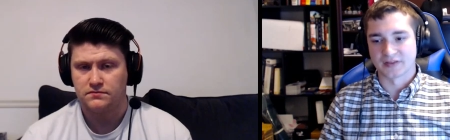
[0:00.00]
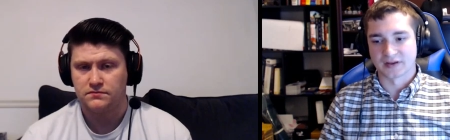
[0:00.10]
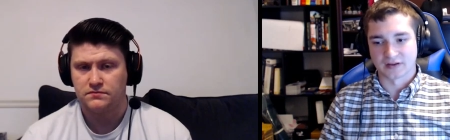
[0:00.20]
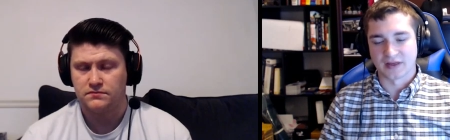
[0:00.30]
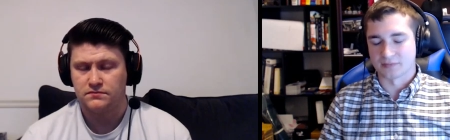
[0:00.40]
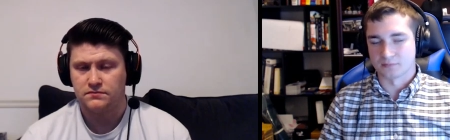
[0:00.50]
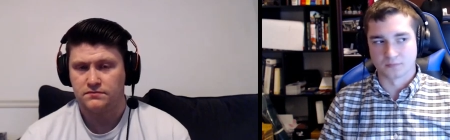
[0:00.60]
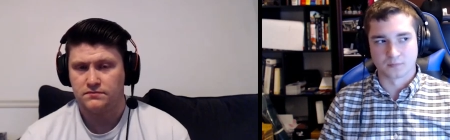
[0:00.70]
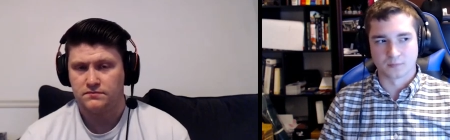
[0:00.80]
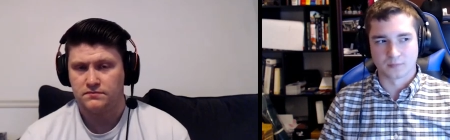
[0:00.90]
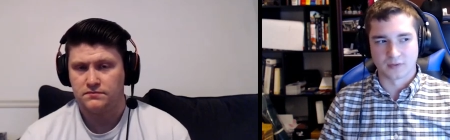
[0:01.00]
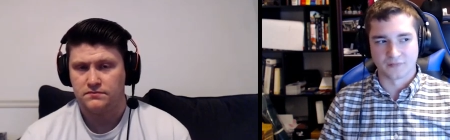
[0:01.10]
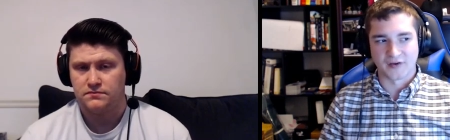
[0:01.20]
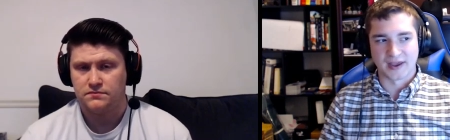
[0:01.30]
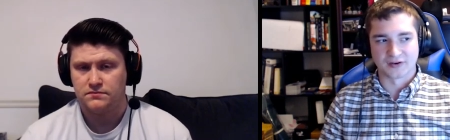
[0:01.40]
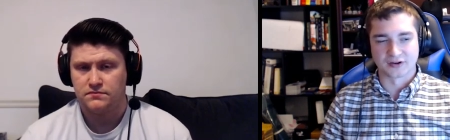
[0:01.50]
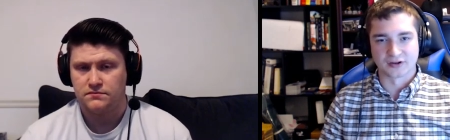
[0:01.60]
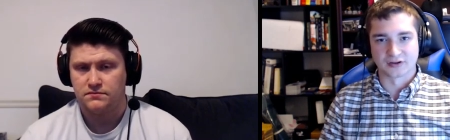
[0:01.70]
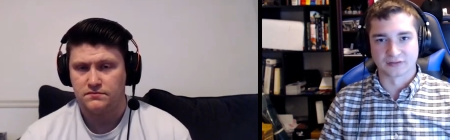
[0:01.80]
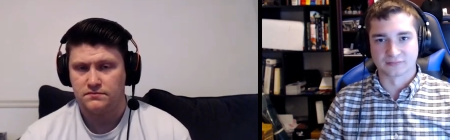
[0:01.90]
Speaker 1: it, I, if I had
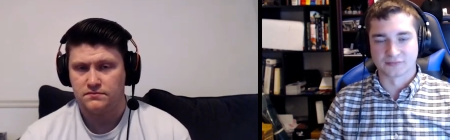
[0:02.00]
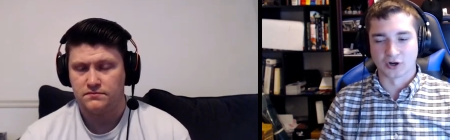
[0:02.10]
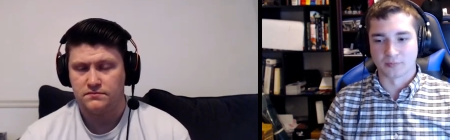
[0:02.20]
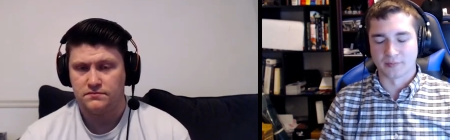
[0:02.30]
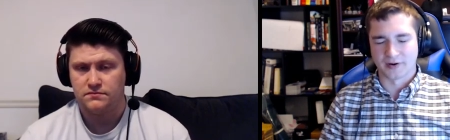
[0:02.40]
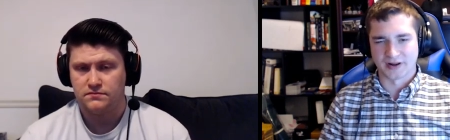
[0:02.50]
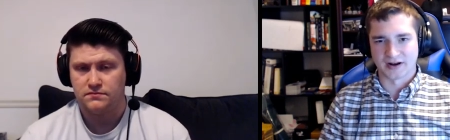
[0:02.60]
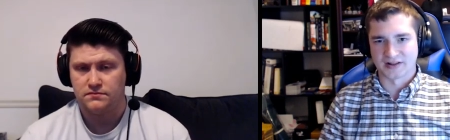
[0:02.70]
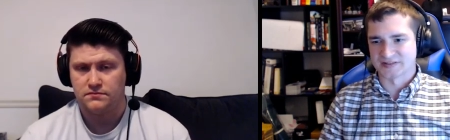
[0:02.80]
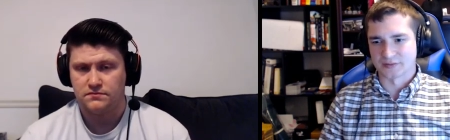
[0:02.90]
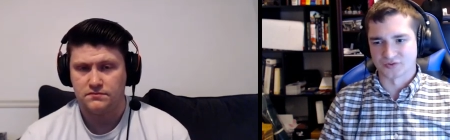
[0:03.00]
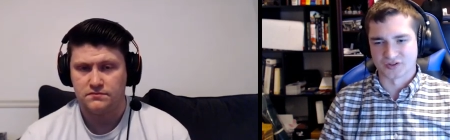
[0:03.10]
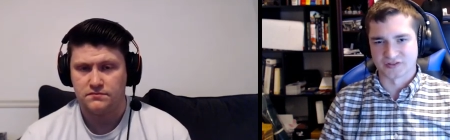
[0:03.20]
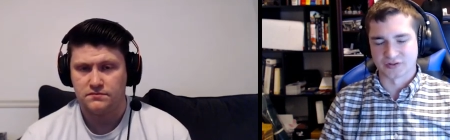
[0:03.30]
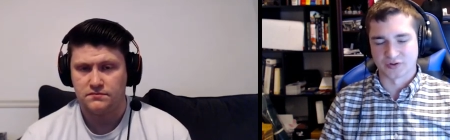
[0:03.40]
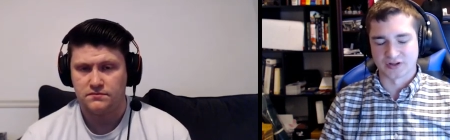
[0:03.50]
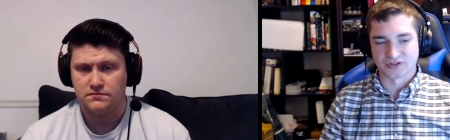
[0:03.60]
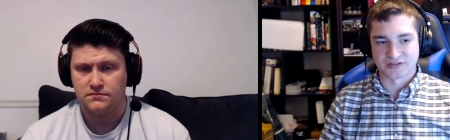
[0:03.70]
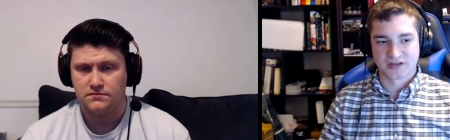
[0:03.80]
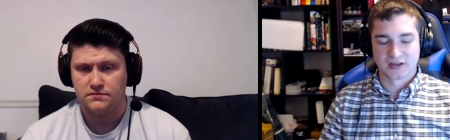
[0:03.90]
to you know put money on, it, I'd say it was just the Una
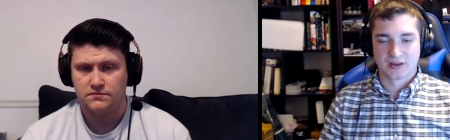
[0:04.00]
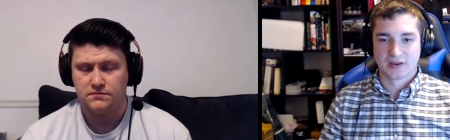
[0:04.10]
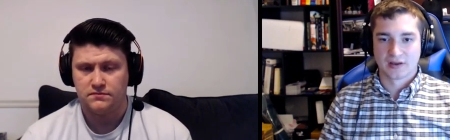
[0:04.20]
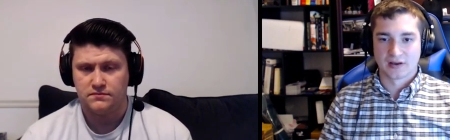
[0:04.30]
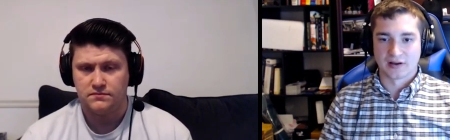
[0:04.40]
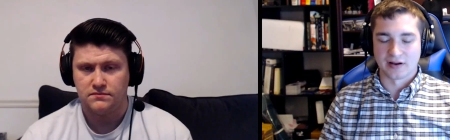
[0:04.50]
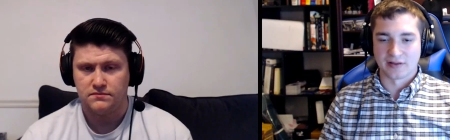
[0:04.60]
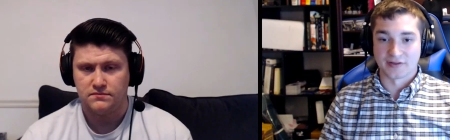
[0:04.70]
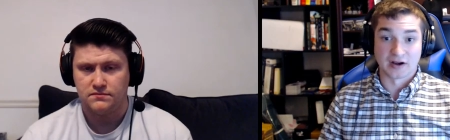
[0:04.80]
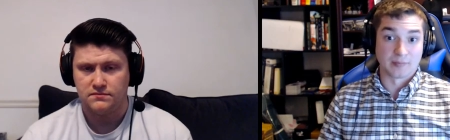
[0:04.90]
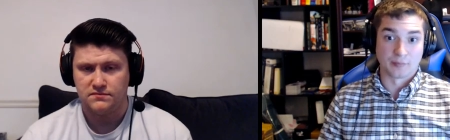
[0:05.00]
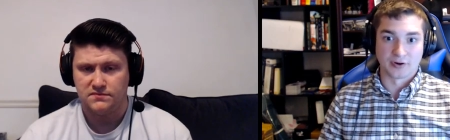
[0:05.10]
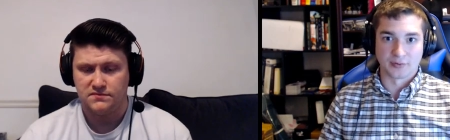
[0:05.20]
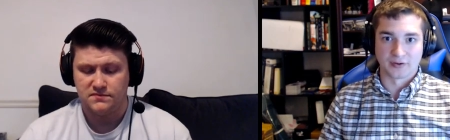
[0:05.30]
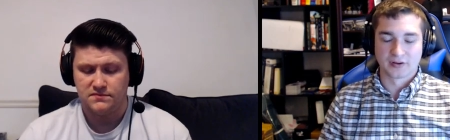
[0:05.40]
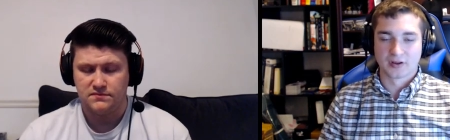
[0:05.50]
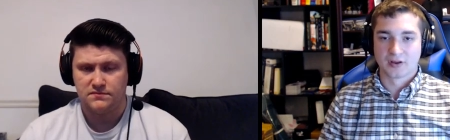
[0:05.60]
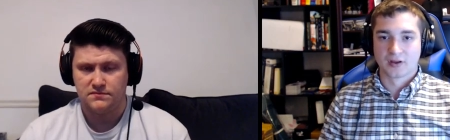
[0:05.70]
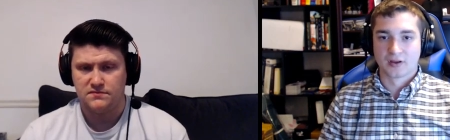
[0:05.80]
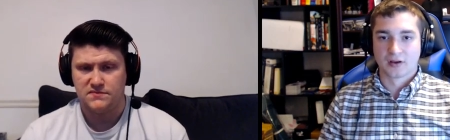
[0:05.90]
H's uh, that I remember anyway.
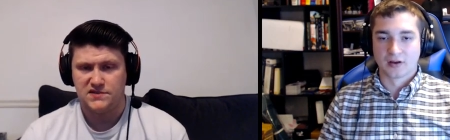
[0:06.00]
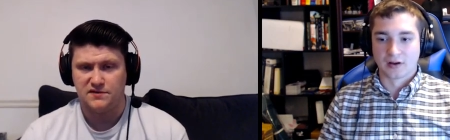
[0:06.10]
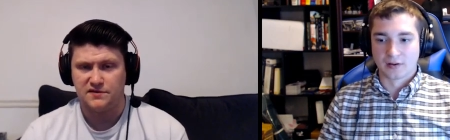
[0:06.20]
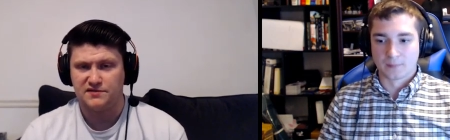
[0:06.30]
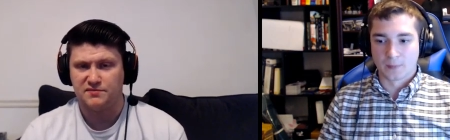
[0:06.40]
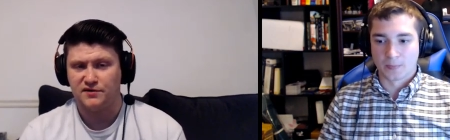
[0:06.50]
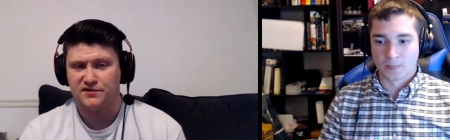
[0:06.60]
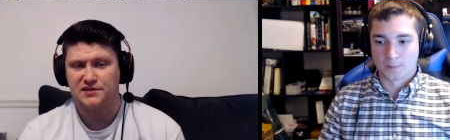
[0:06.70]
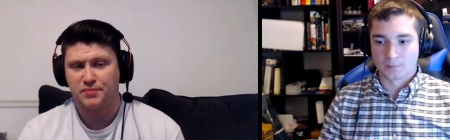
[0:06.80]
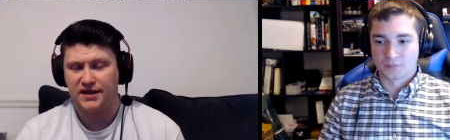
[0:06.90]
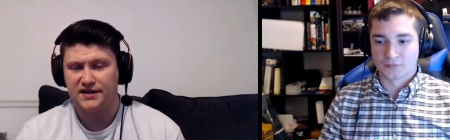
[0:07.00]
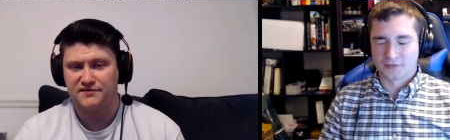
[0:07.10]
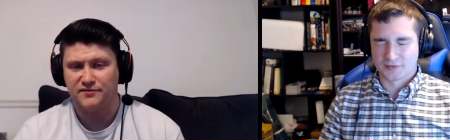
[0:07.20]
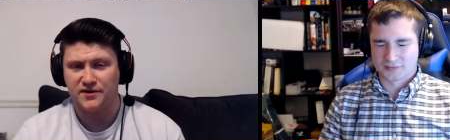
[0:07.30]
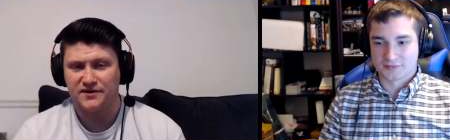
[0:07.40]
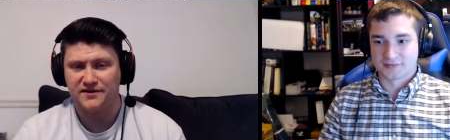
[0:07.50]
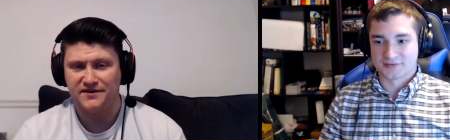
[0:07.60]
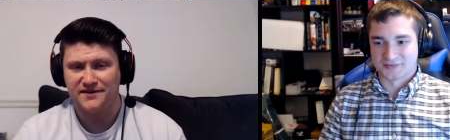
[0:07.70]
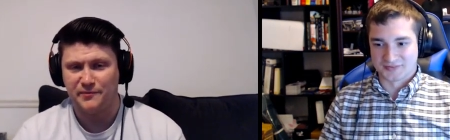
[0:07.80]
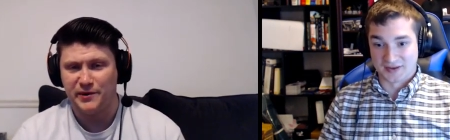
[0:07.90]
Speaker 2: So the smallest splash of water
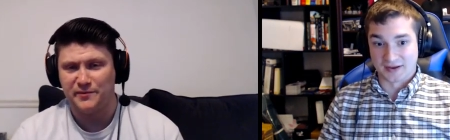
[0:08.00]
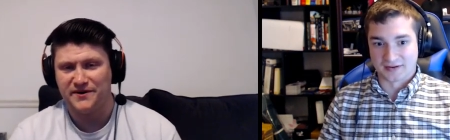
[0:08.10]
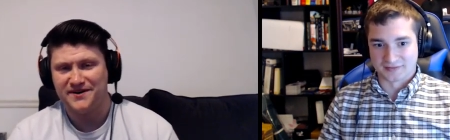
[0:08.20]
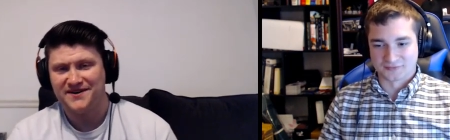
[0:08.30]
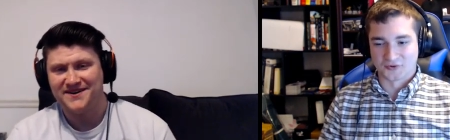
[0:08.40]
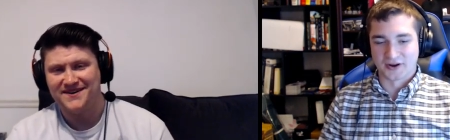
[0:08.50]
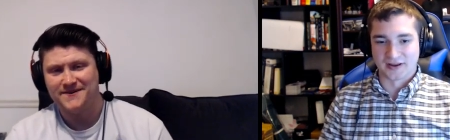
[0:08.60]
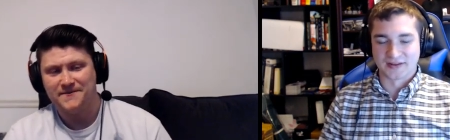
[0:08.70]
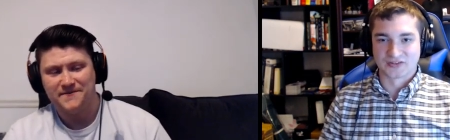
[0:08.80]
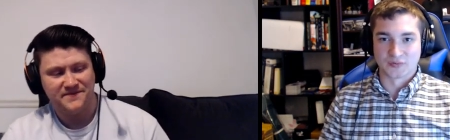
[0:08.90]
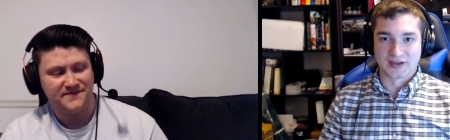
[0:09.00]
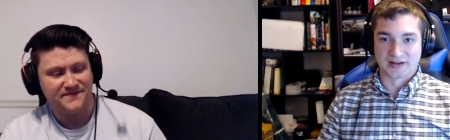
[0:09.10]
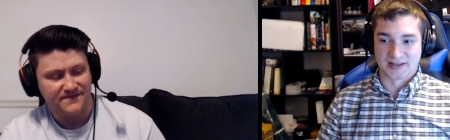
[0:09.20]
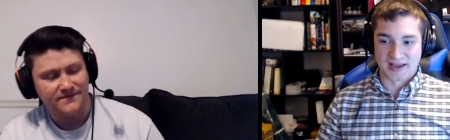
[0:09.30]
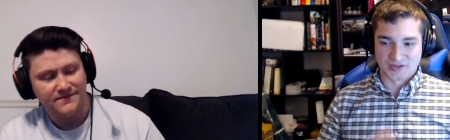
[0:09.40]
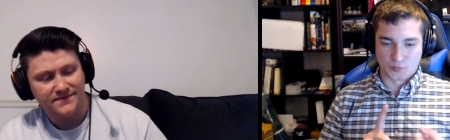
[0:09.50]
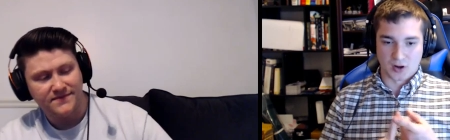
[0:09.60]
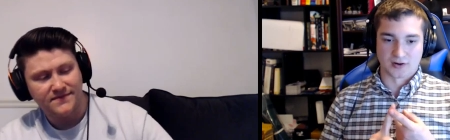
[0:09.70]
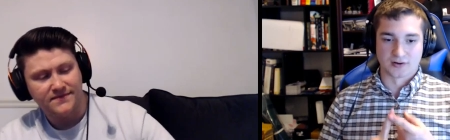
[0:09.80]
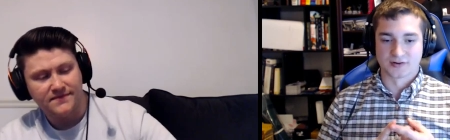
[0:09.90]
and yeah, wind water.
Speaker 1: Right, and so he had Cast
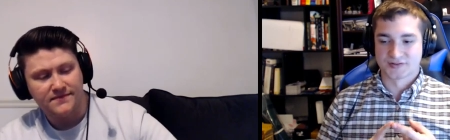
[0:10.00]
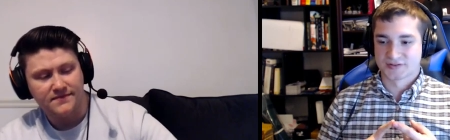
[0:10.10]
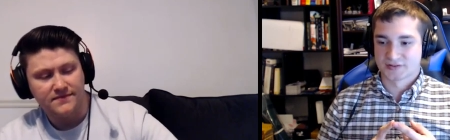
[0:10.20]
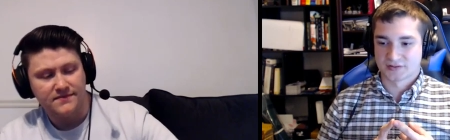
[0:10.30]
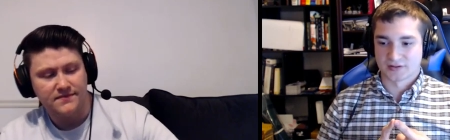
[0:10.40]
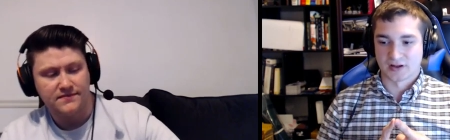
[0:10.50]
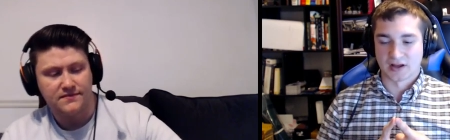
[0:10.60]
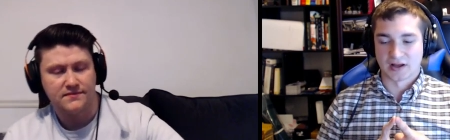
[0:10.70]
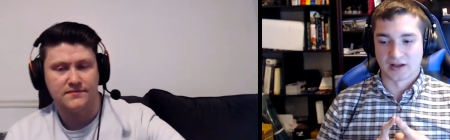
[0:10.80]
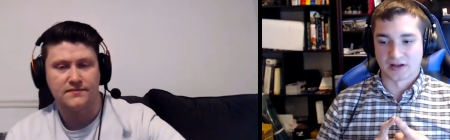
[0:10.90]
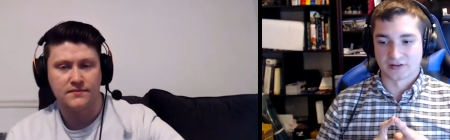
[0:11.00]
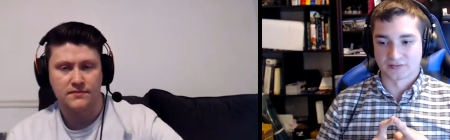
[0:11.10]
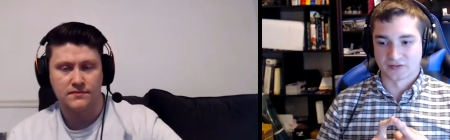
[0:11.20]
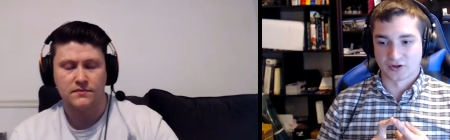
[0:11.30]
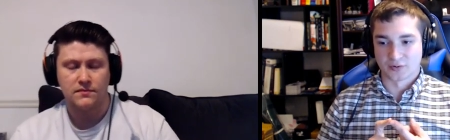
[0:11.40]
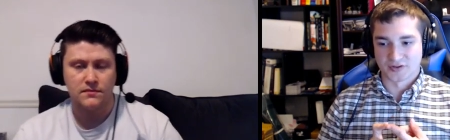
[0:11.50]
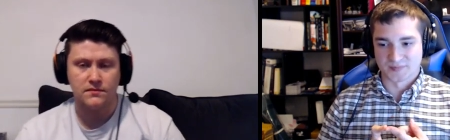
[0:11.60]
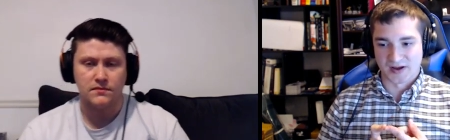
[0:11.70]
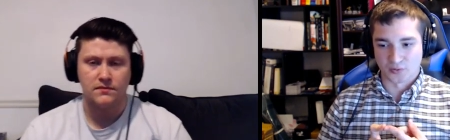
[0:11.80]
Walkers uh, to go with his mono